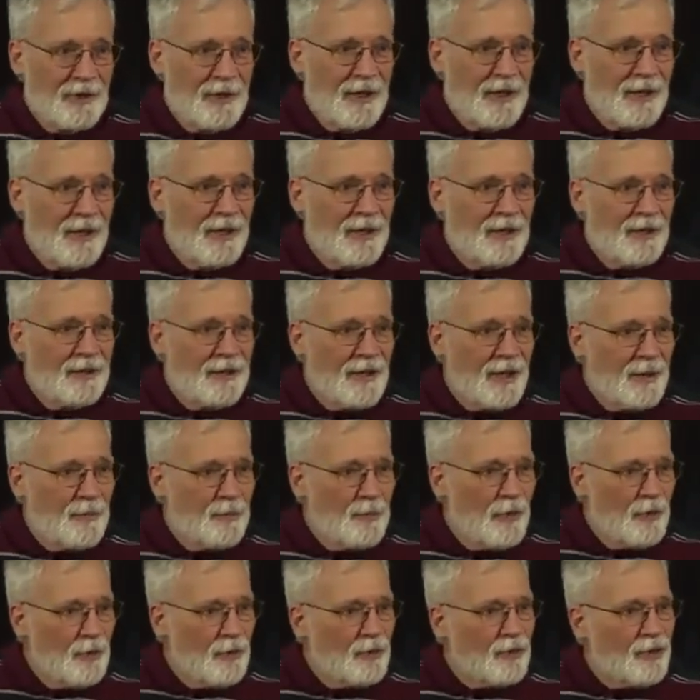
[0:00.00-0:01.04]
And that
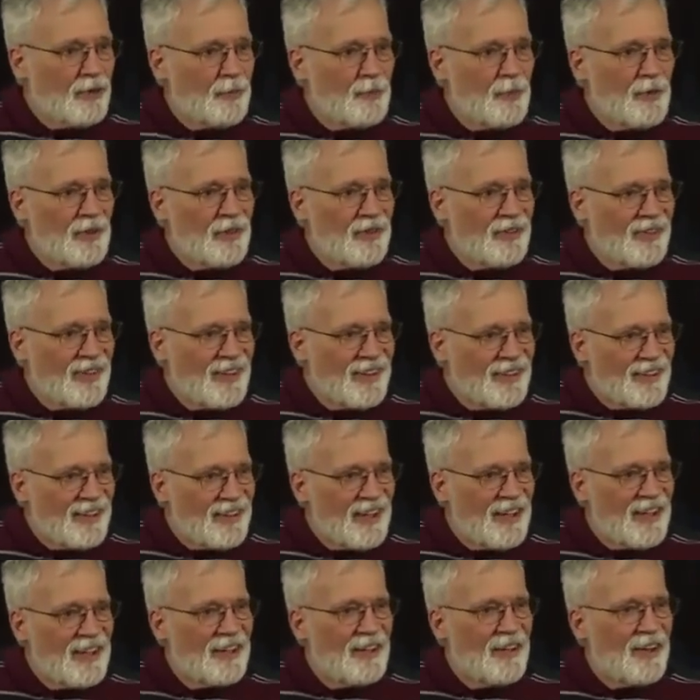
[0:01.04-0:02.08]
motor spins at
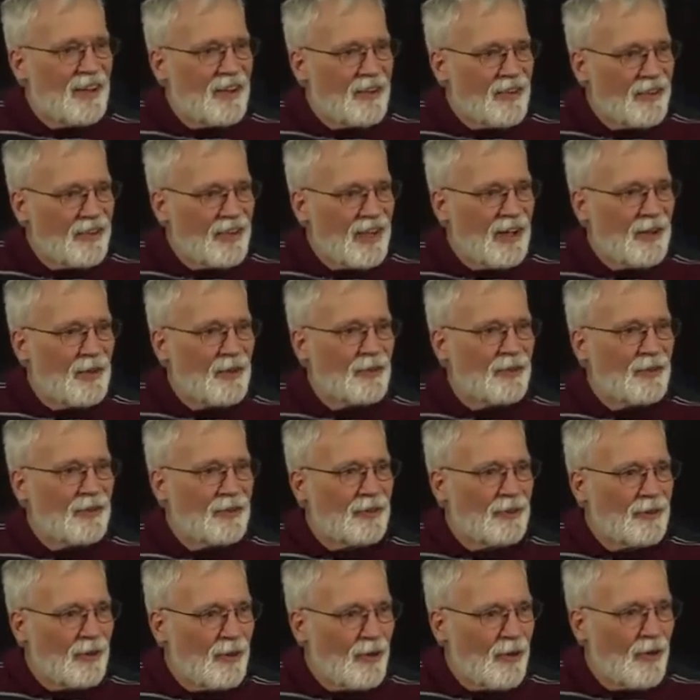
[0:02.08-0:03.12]

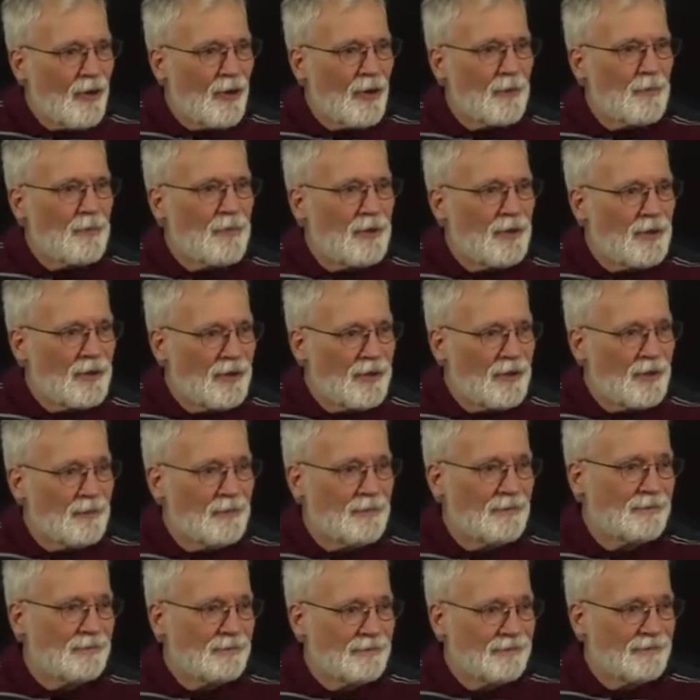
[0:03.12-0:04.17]
10,000 RPM
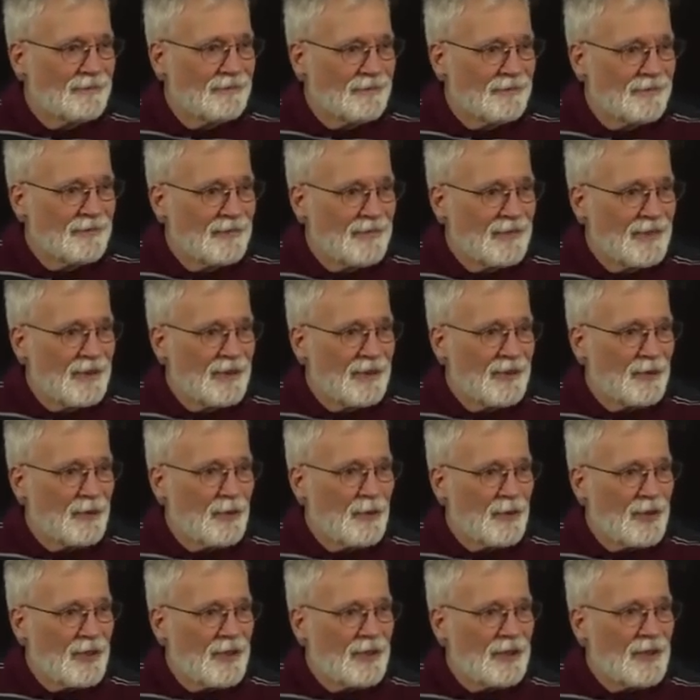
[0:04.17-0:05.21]

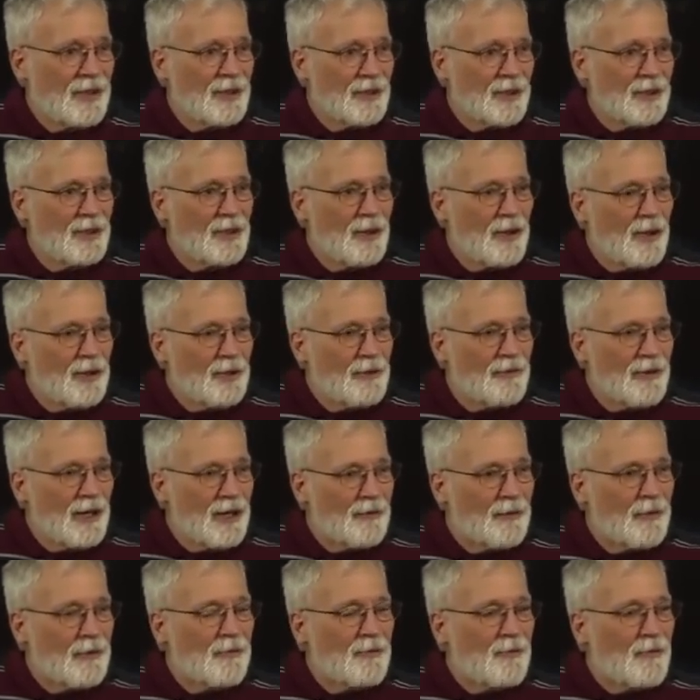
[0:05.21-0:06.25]
so that it can
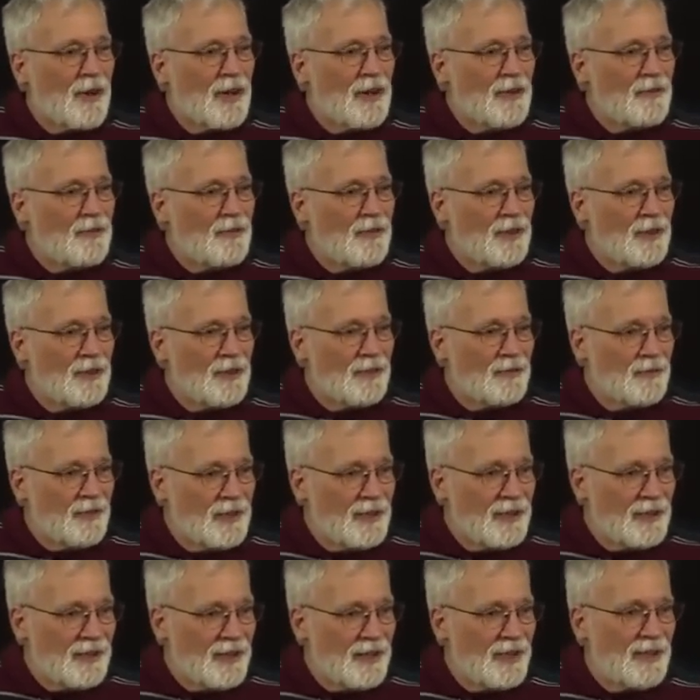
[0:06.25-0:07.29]
unravel five feet of
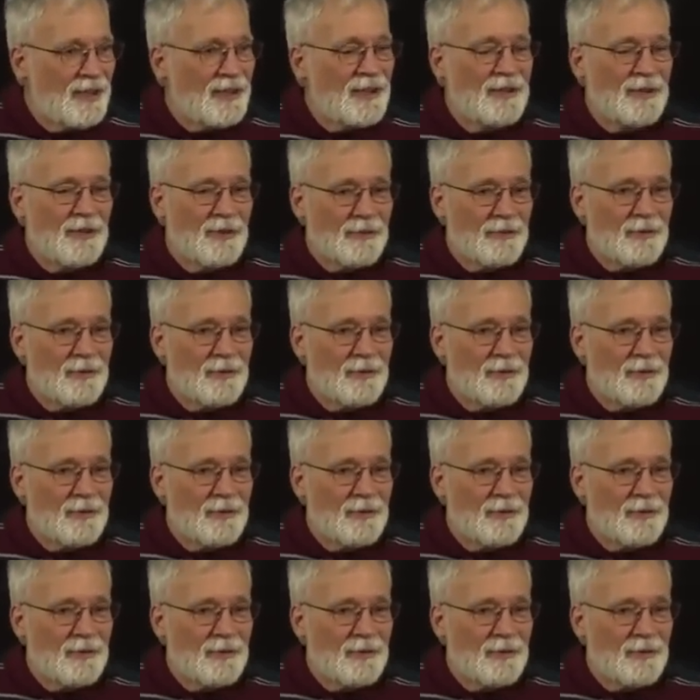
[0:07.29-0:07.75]
DNA in a